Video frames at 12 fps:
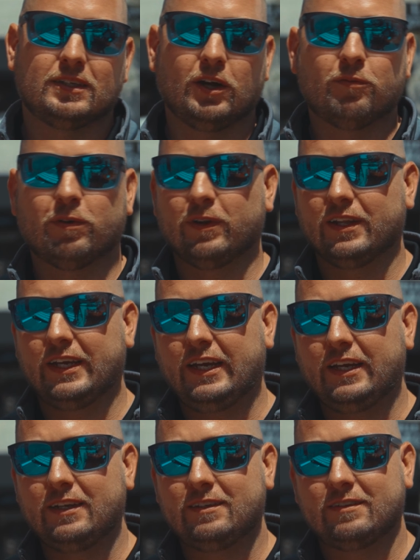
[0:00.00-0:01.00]
you know, from the
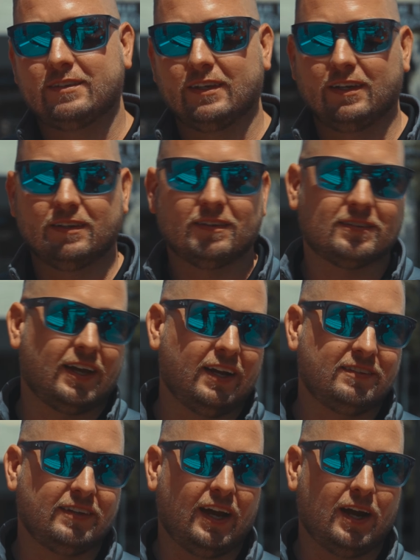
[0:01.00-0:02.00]
leads to the
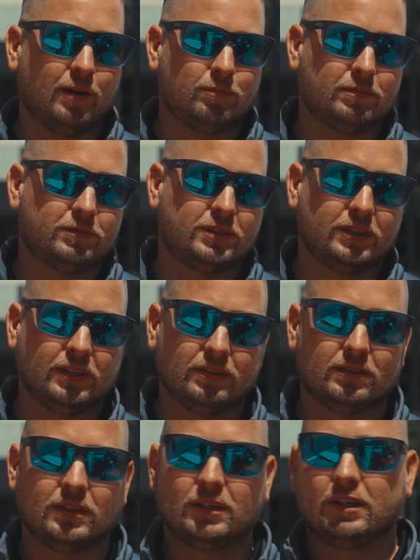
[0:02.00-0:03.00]
Slice app to
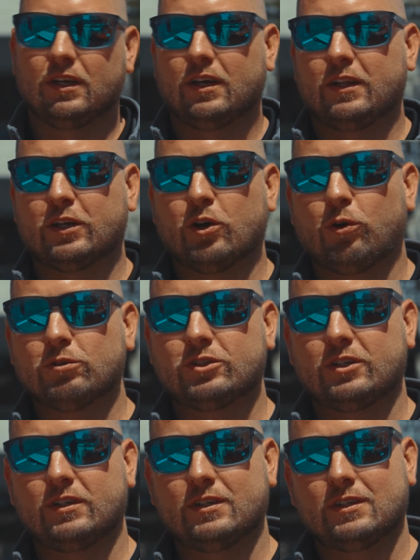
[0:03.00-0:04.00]
the
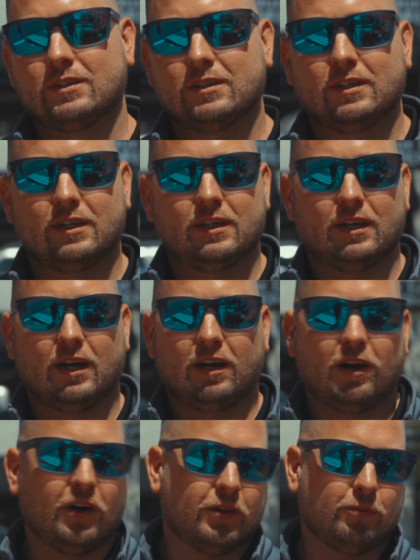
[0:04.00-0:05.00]
culture, uh,
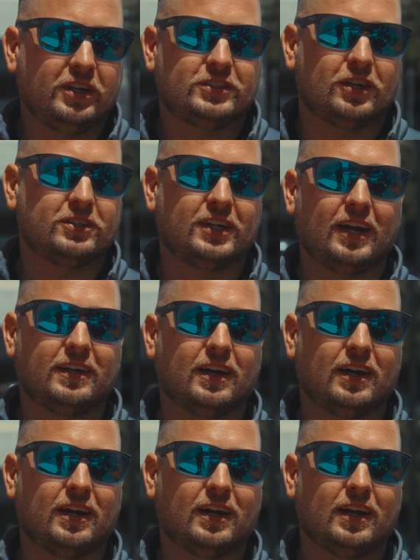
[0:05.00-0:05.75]
all the research I've